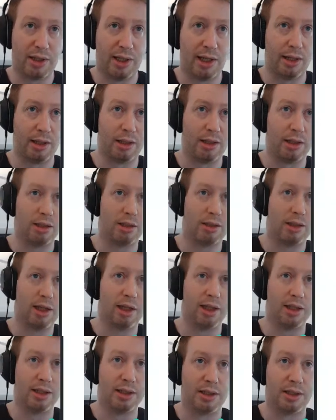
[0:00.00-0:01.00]
as a
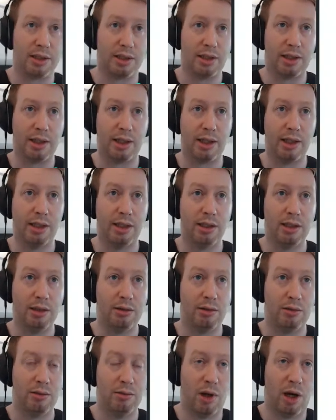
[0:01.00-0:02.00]
delegate, as
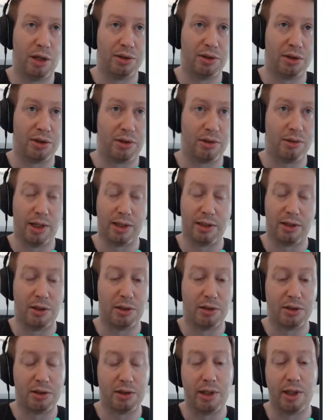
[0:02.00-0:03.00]

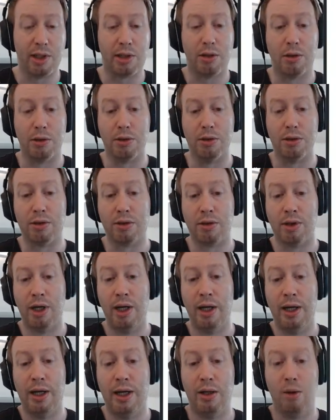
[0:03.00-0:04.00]
another
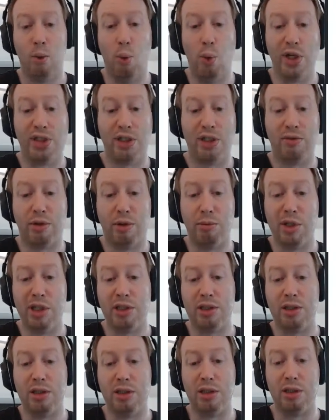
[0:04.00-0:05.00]
stakeholder,
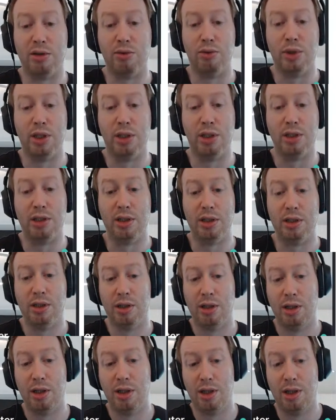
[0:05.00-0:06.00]
which information is
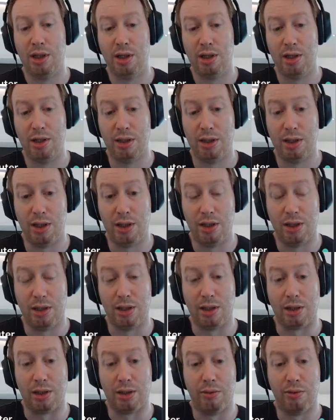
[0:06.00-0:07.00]
really
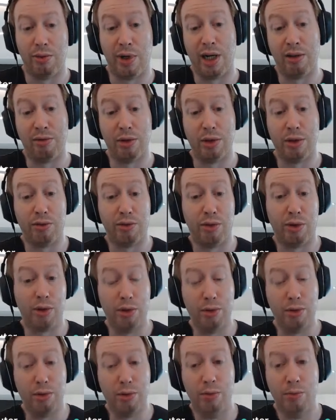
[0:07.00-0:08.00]

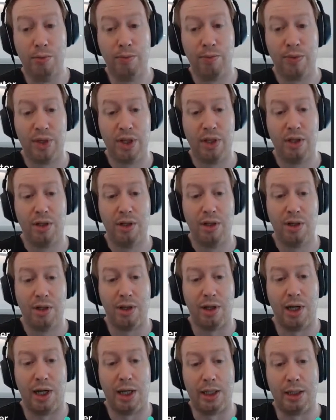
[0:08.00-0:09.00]
relevant for you,
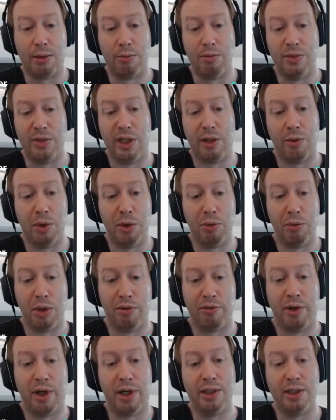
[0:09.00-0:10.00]
then we
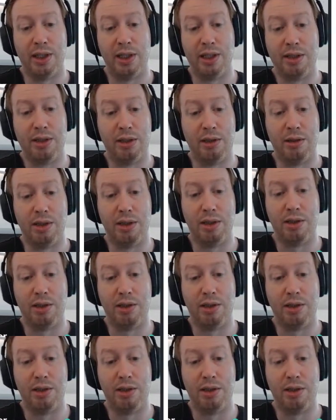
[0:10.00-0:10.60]
will find that